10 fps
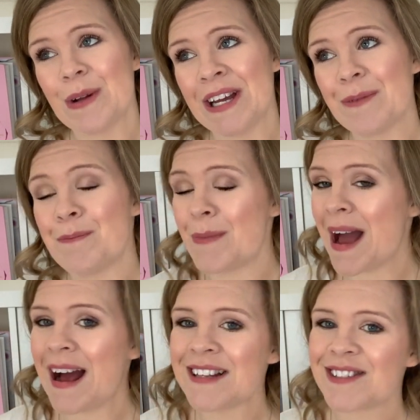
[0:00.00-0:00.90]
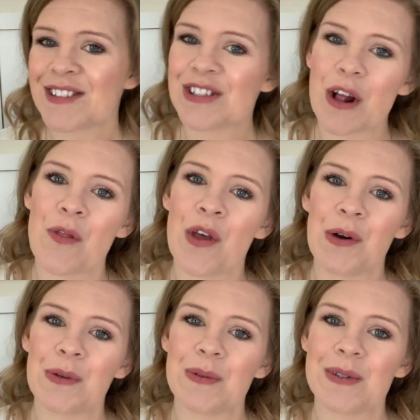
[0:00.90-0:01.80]
it masks
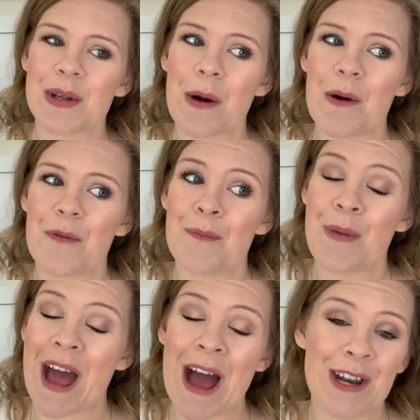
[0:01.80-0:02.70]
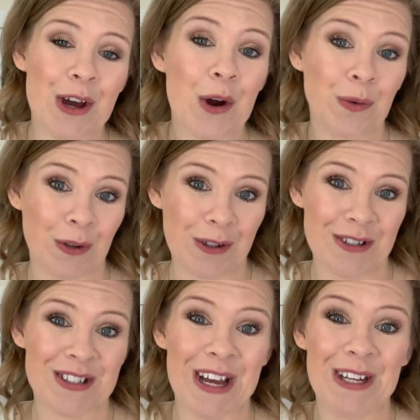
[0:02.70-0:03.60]
those bad
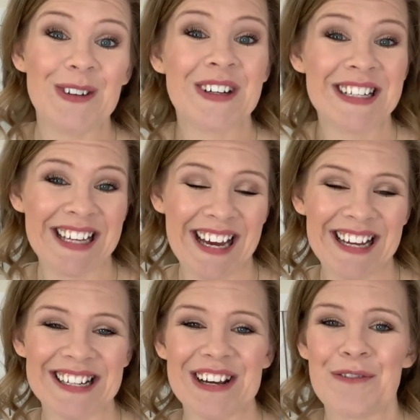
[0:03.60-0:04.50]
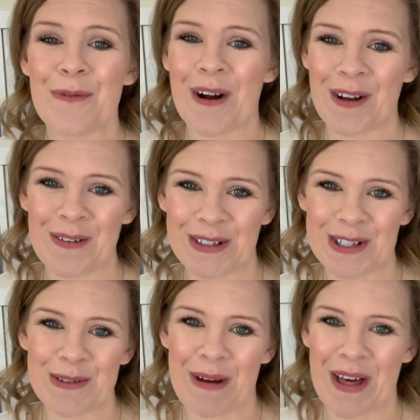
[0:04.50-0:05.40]
odors that you could get while going
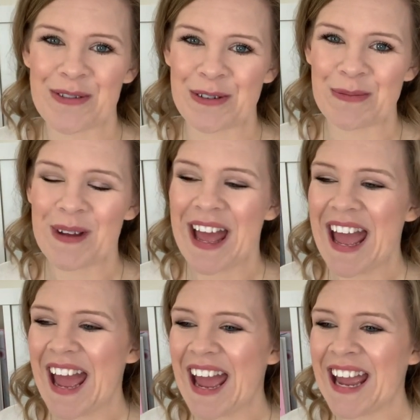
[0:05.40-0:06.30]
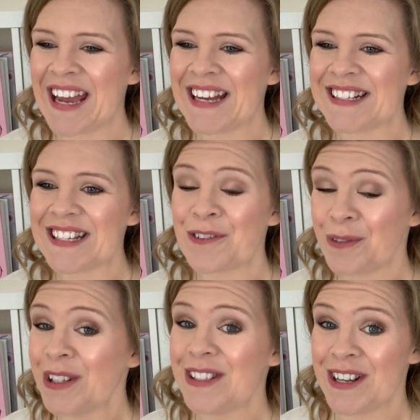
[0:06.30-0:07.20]
to the bathroom. And it
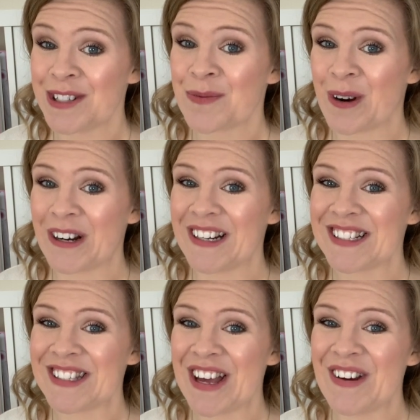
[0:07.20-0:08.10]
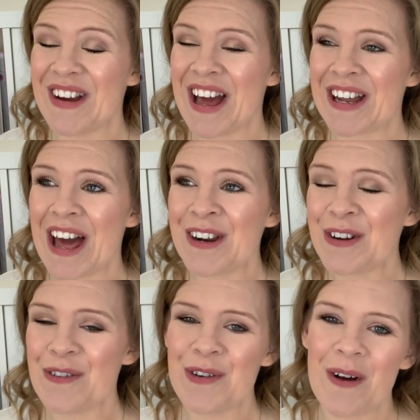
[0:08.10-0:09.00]
really does work. So I don't
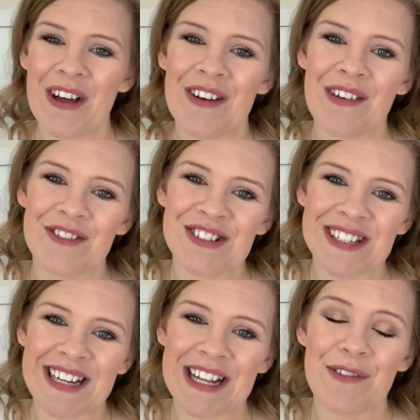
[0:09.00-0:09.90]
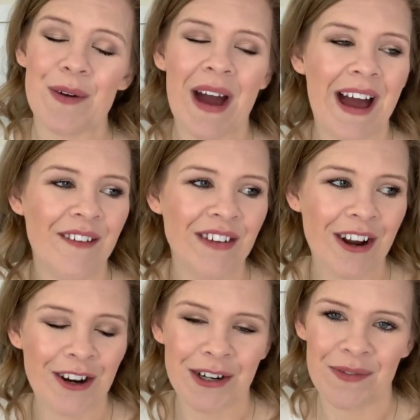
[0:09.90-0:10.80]
know if you all have ever seen, if you
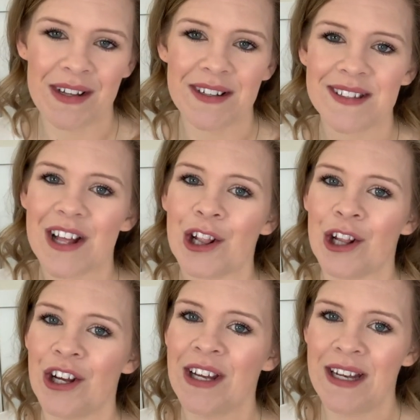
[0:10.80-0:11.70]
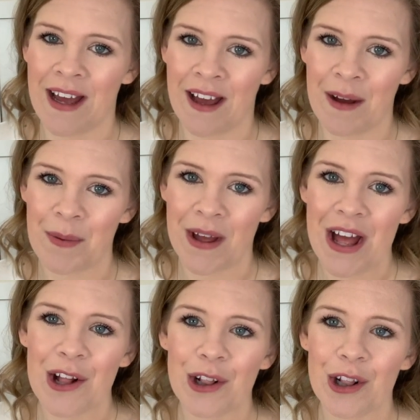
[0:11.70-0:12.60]
haven't heard of this, look it up.
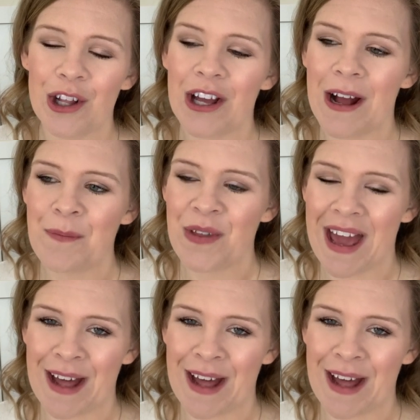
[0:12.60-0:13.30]
Look up the